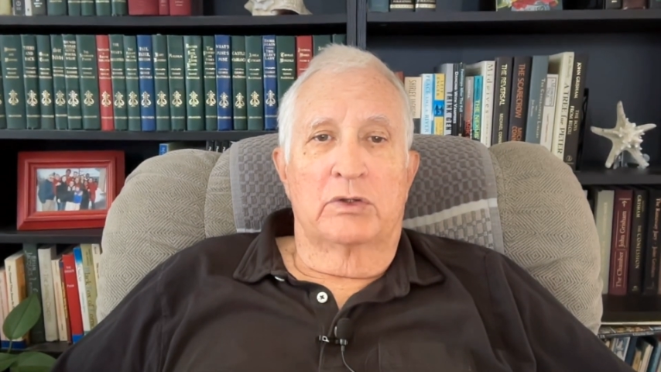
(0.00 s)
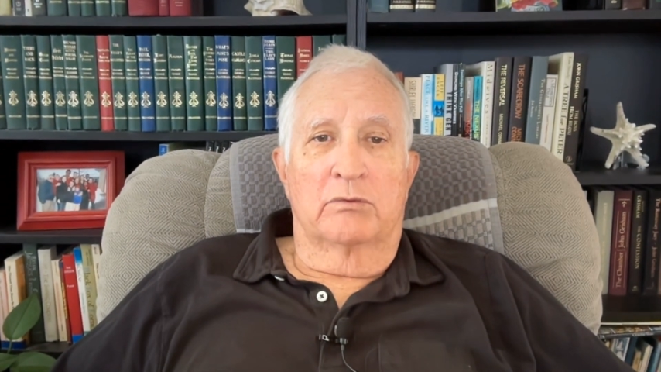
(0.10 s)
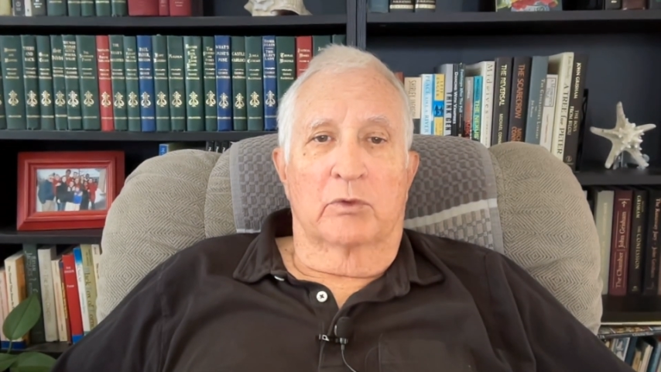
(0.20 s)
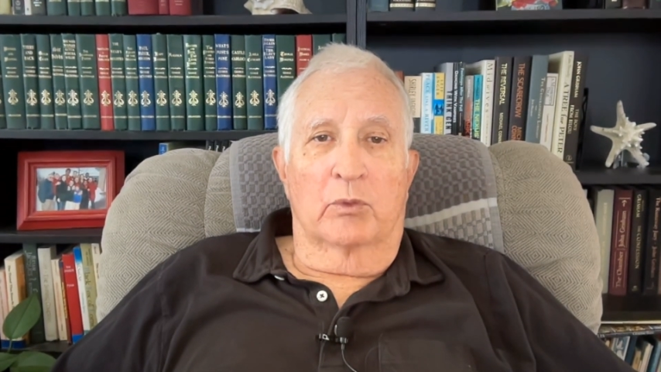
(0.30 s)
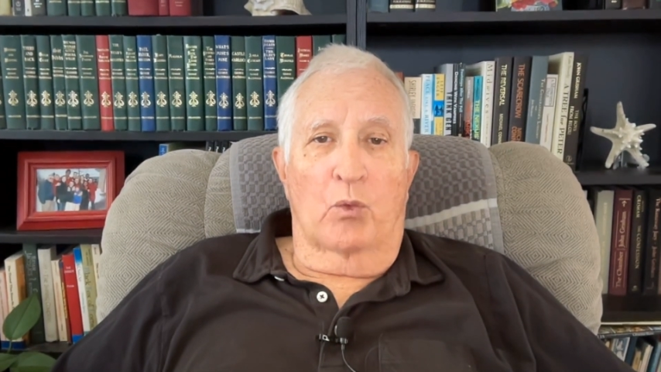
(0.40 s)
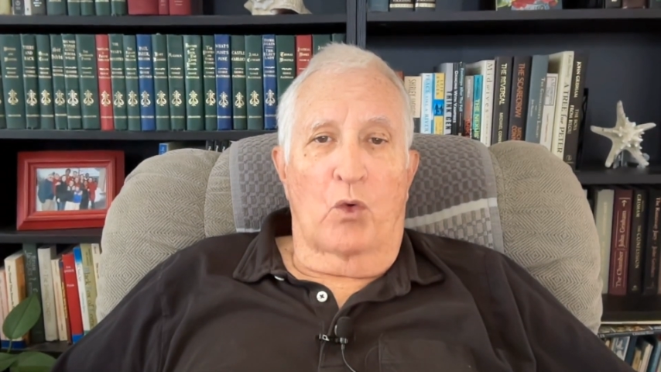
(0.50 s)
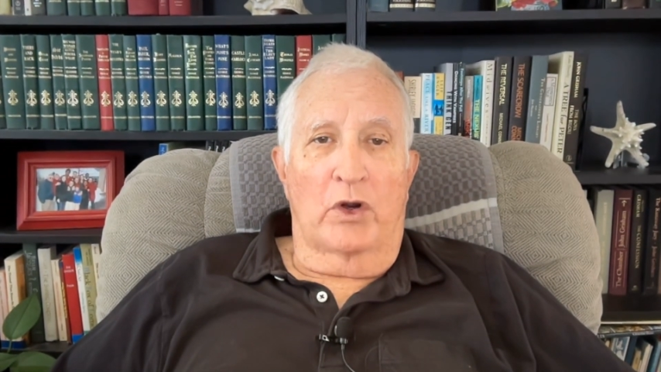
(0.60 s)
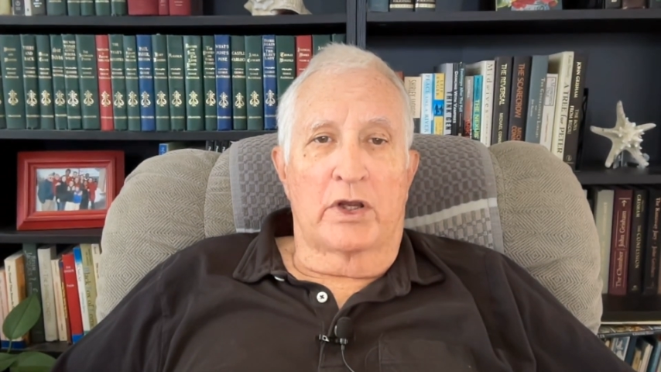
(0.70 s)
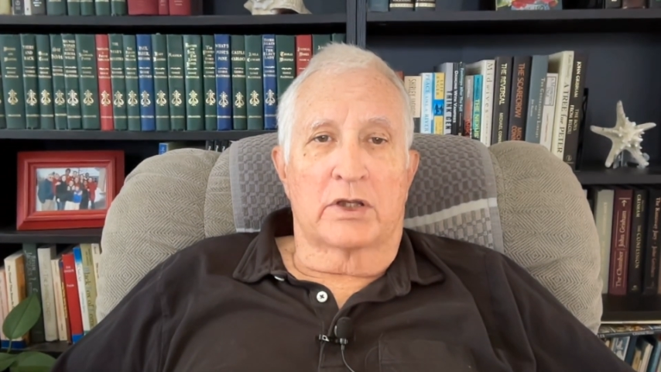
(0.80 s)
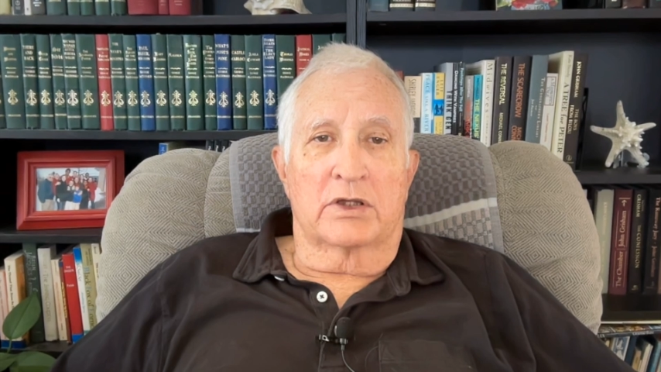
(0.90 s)
were
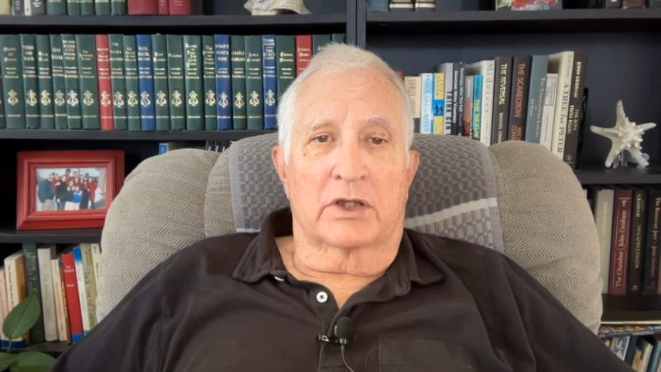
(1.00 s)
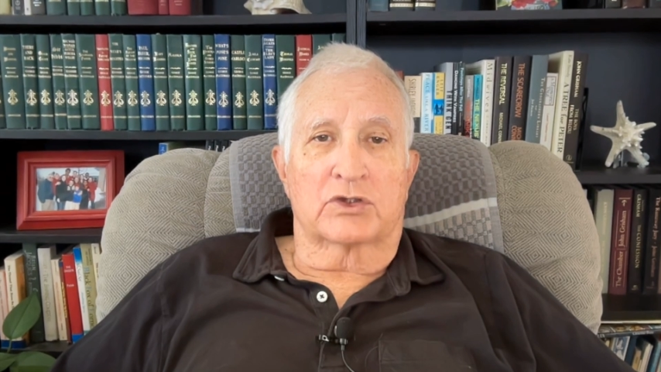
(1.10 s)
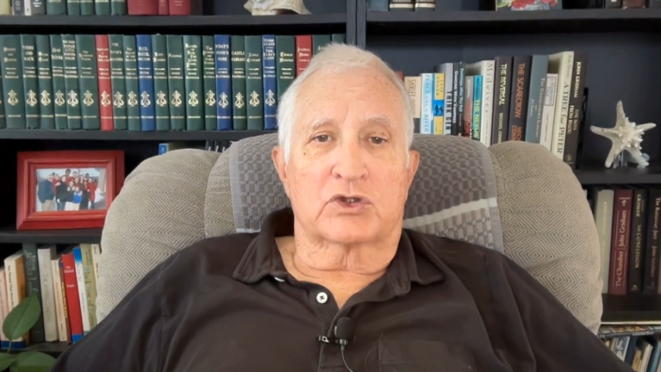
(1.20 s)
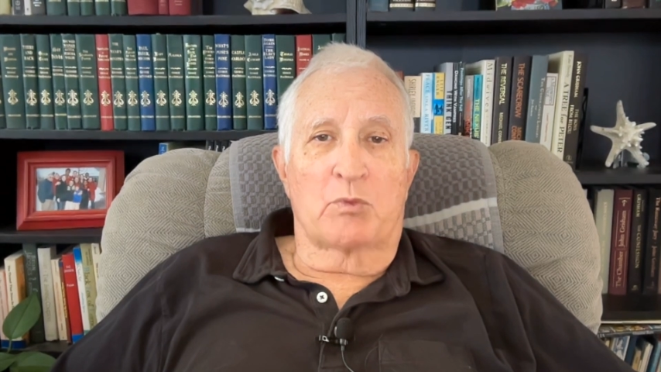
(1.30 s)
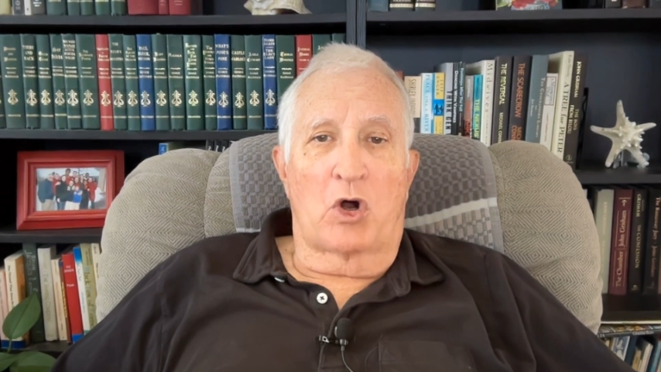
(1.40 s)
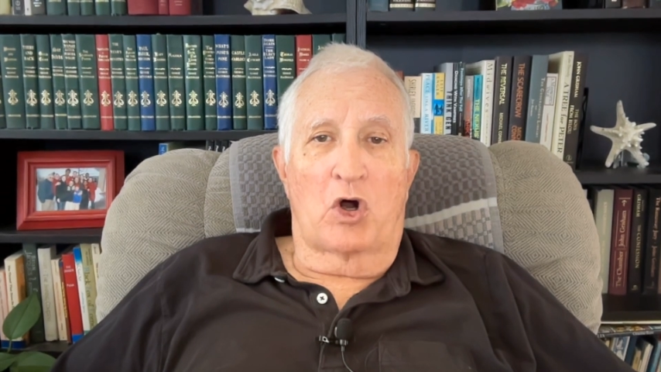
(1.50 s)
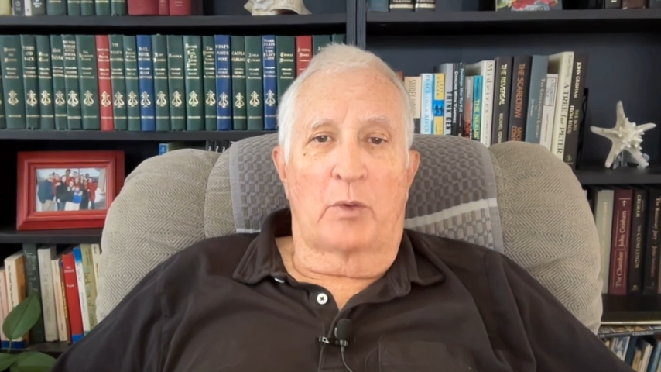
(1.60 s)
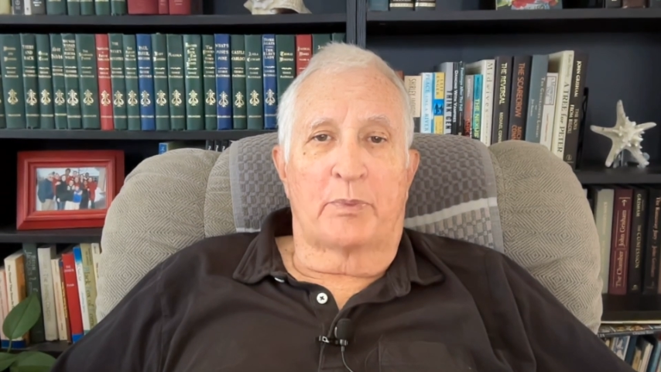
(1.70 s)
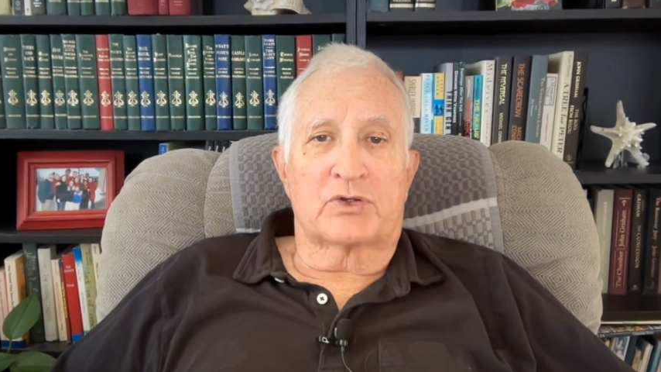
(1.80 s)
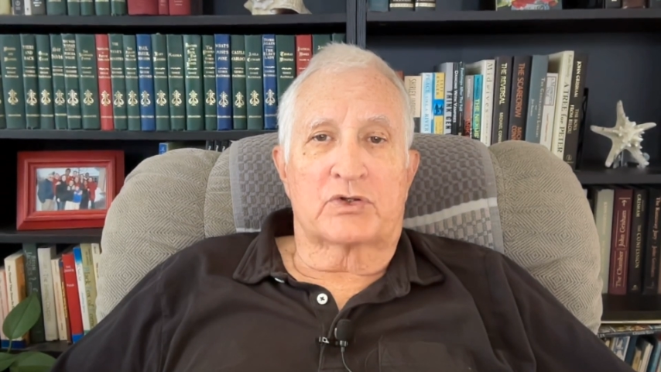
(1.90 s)
warning that small
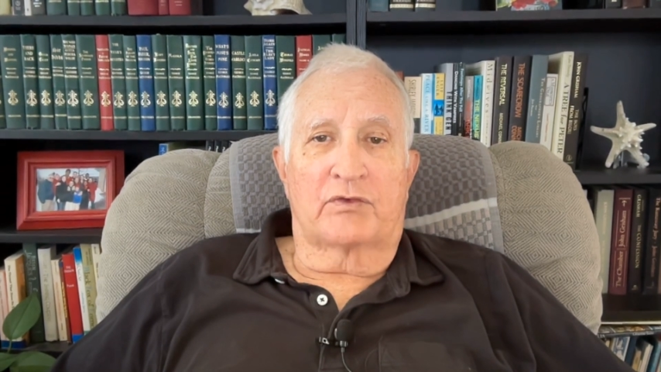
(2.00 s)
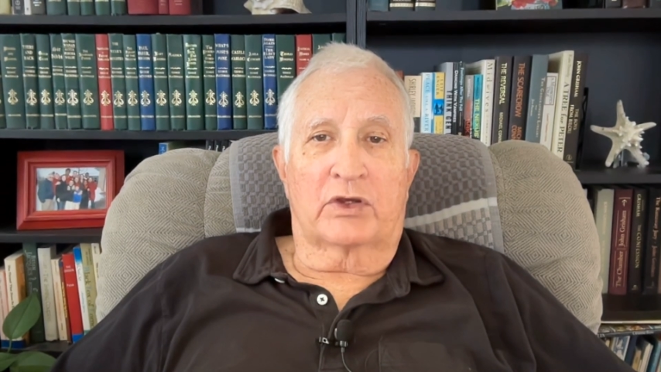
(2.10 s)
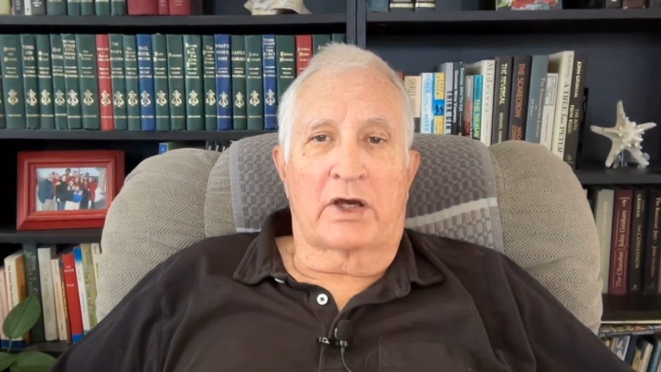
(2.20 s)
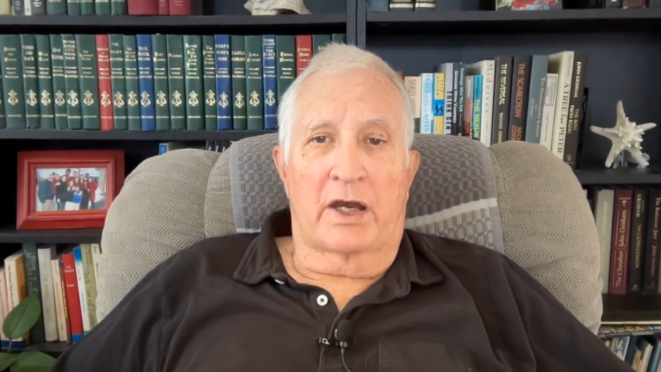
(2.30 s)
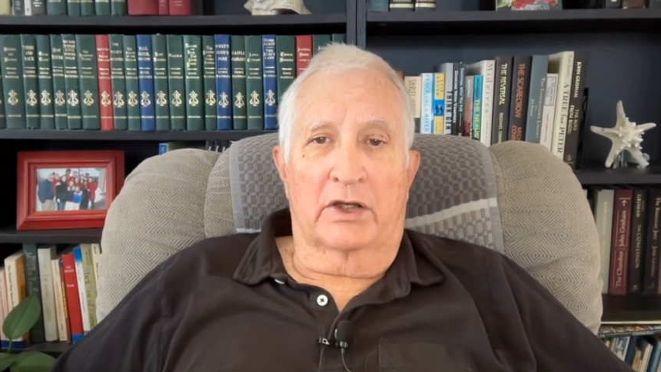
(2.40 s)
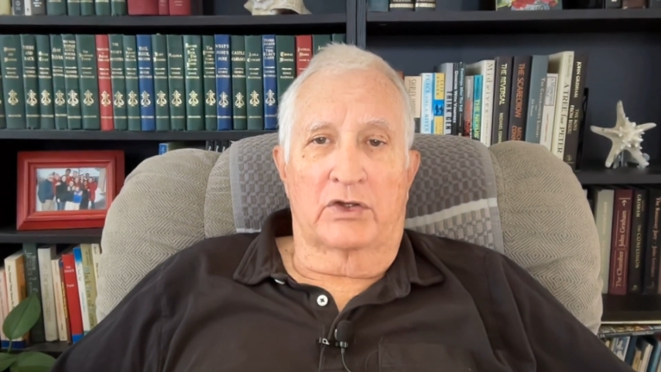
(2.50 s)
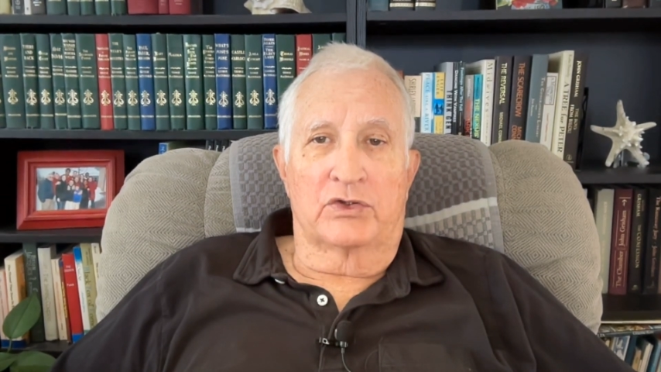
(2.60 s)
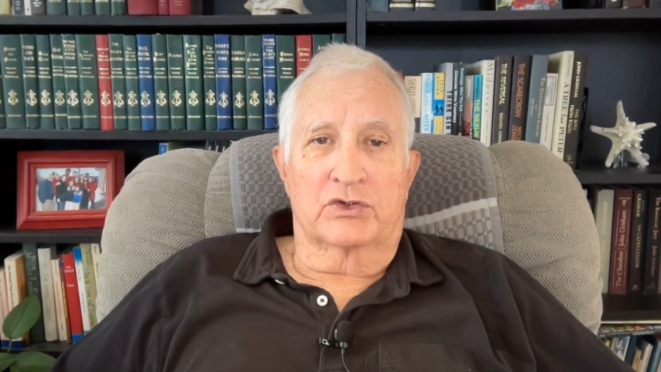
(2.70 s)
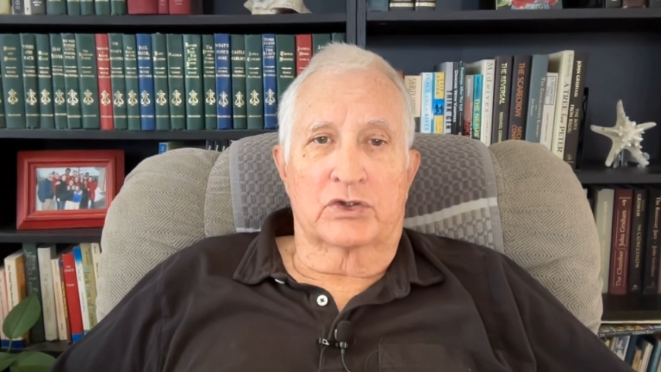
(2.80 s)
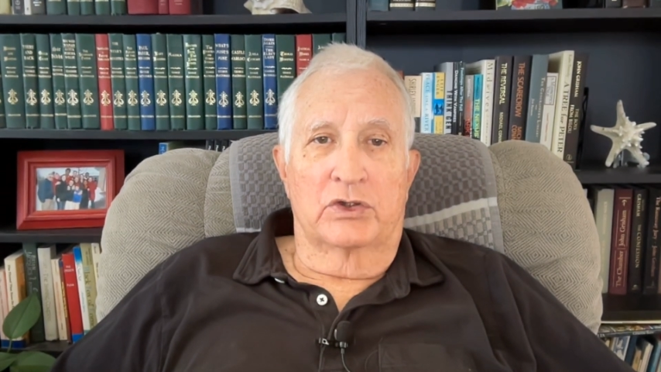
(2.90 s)
Pacific
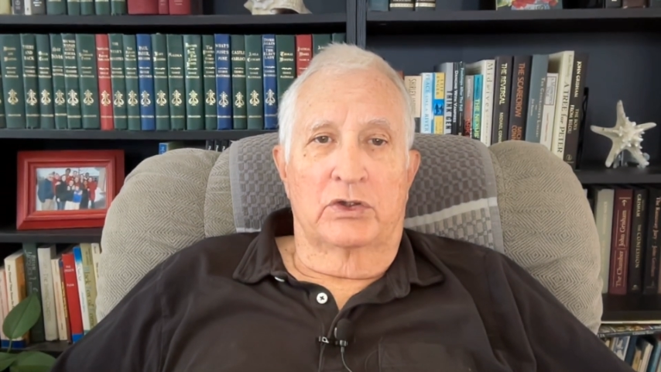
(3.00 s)
islands